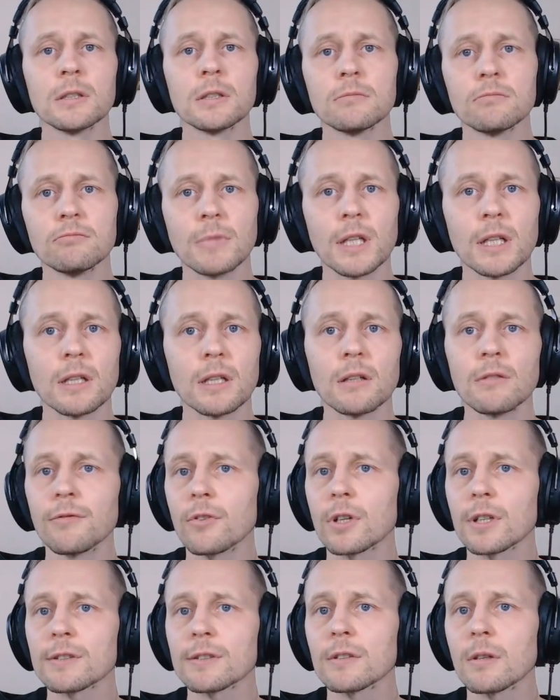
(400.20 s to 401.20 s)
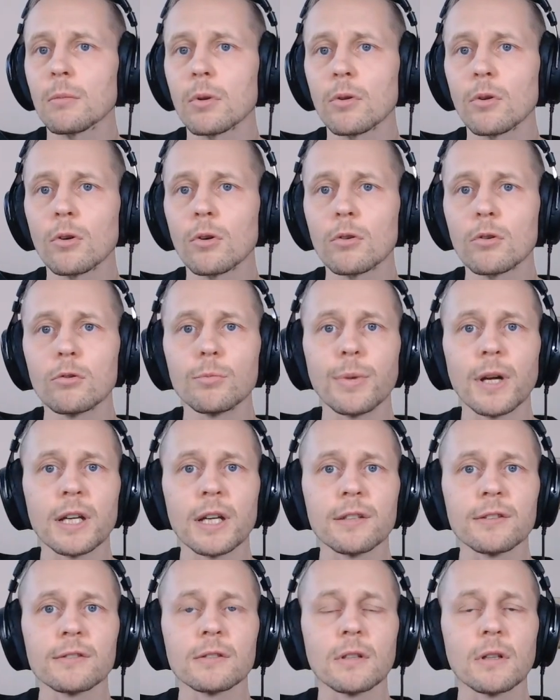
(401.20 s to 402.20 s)
in, for example,
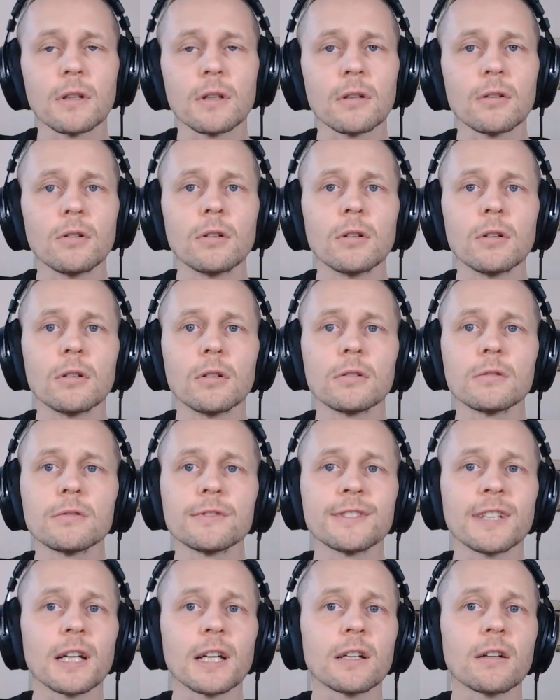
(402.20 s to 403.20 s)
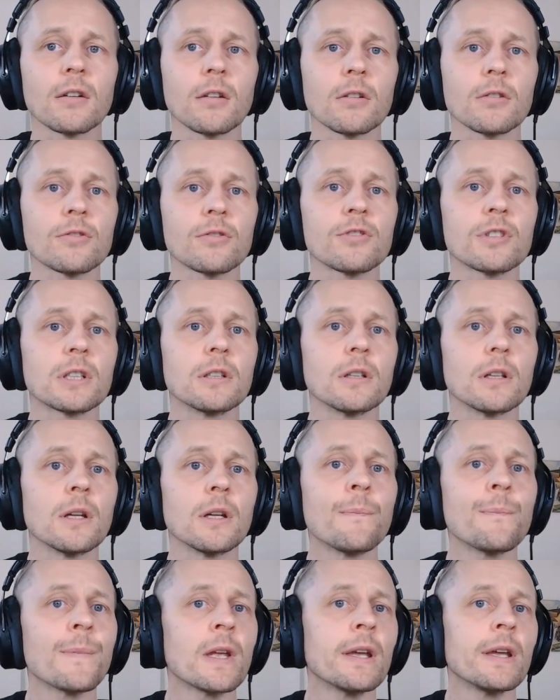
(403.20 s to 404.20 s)
occupational or psychological
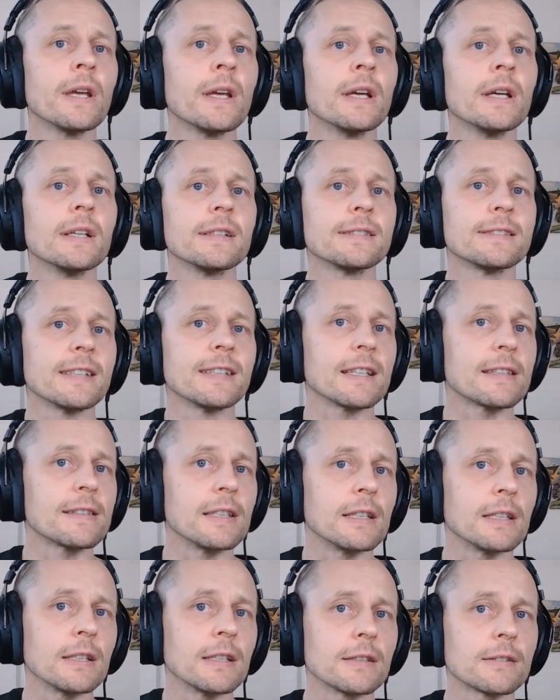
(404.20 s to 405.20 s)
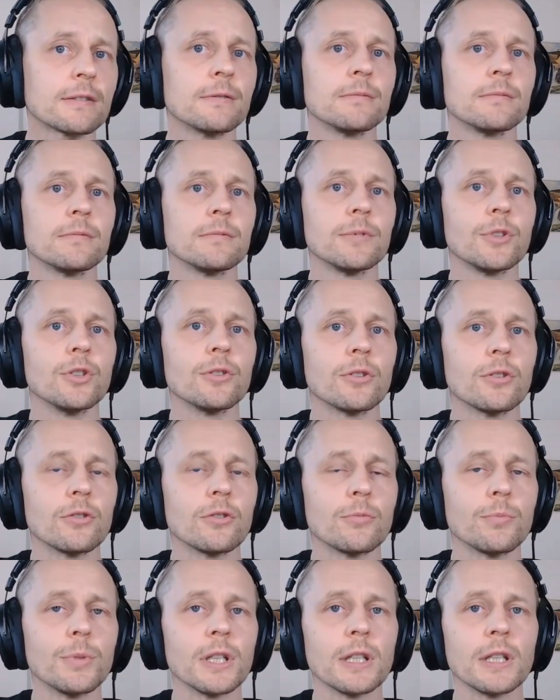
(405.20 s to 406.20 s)
settings. You
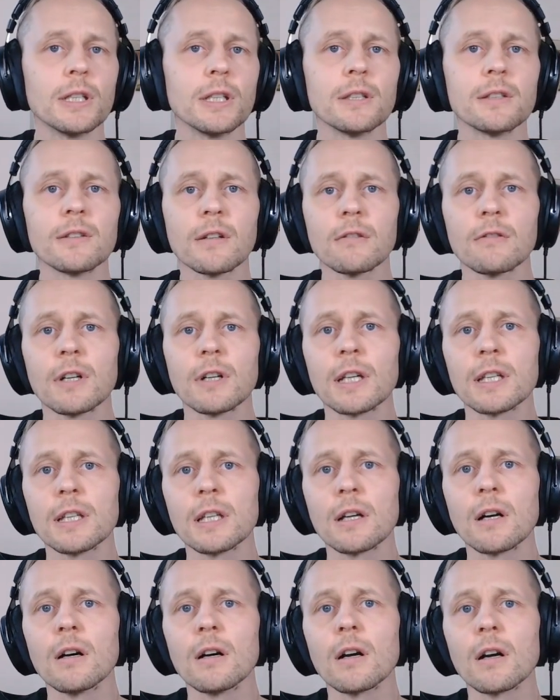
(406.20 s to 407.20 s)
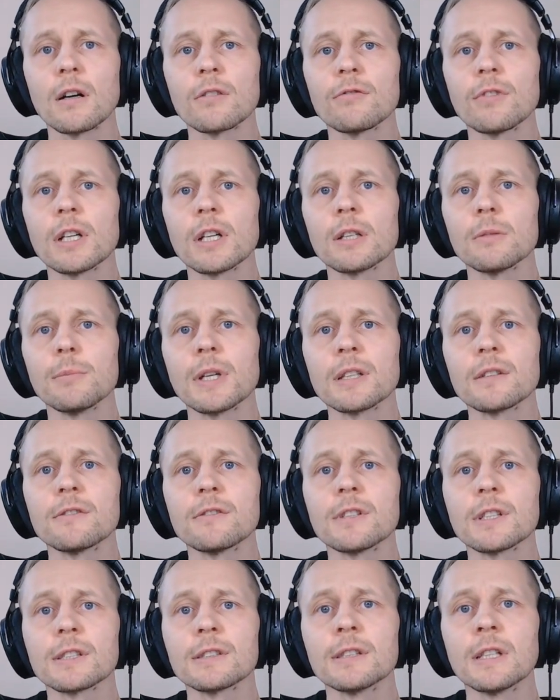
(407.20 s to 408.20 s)
could be integrating heart rate
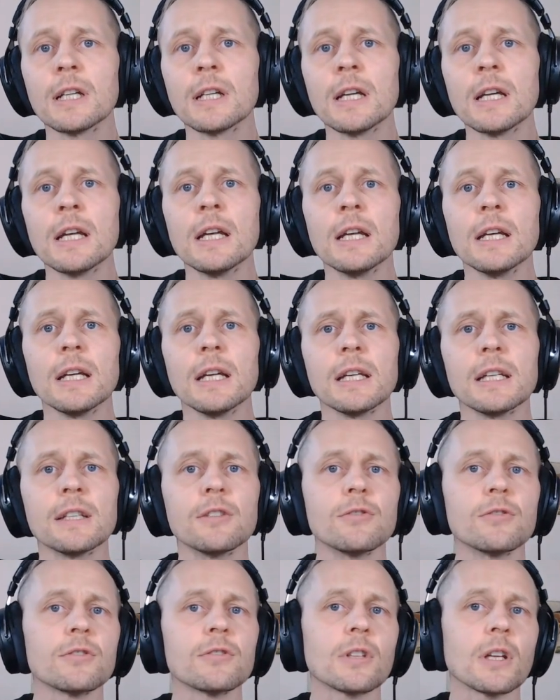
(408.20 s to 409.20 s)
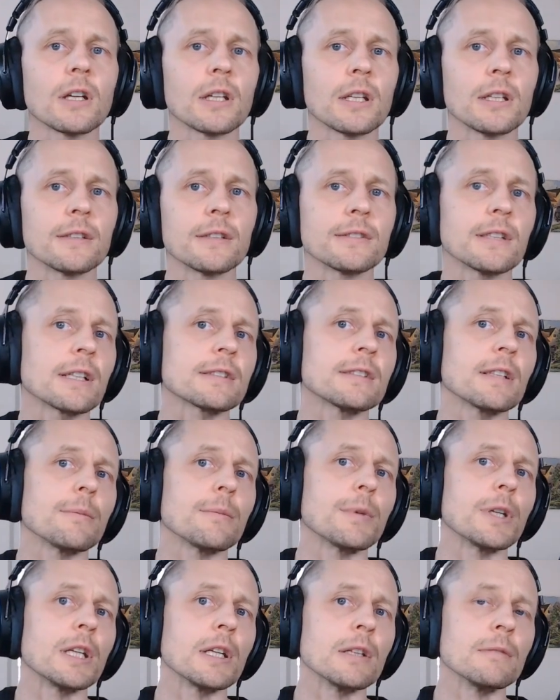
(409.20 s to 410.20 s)
metrics into studies
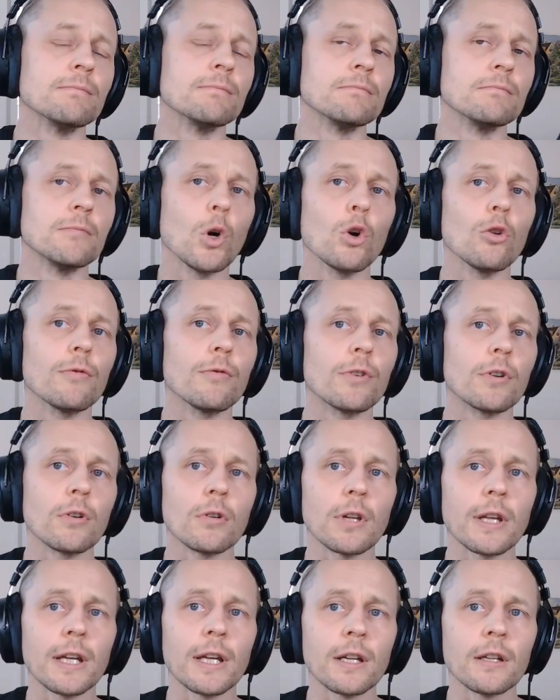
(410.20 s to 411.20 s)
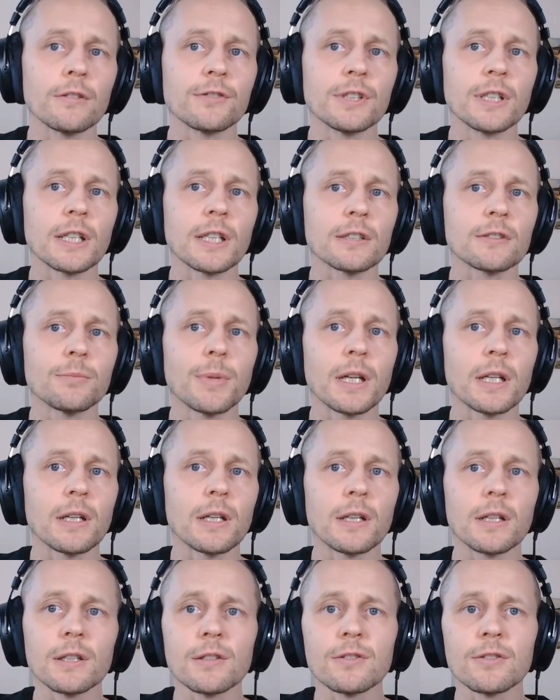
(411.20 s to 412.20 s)
examining overall energy
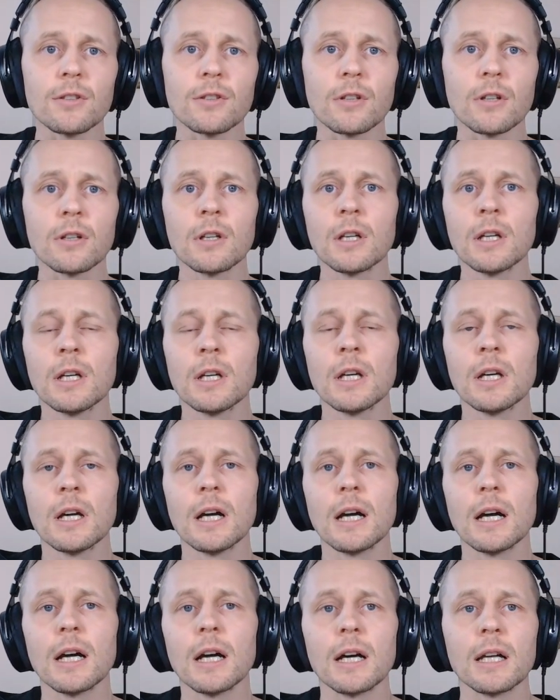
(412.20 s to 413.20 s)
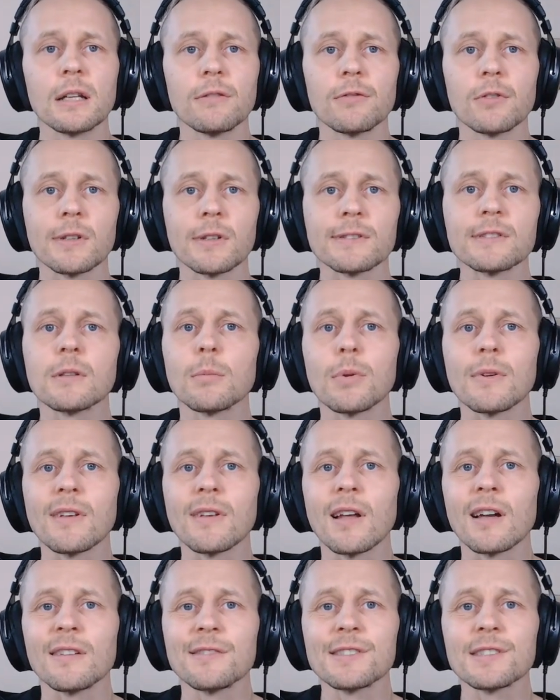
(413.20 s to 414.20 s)
expenditure and, for example,
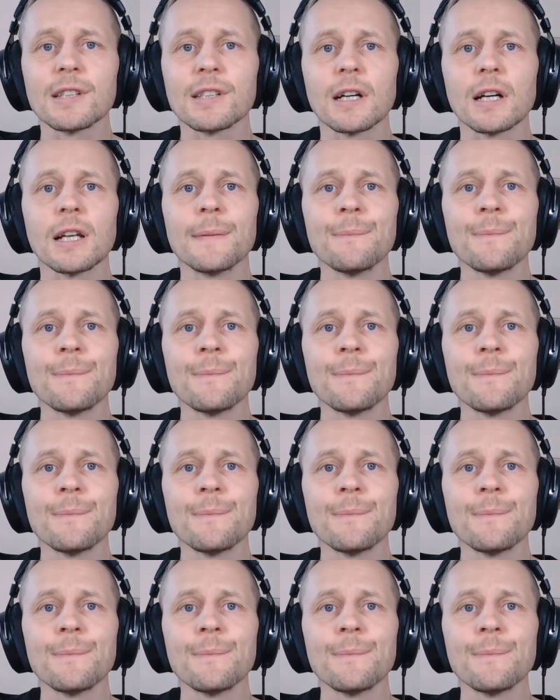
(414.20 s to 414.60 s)
lifestyle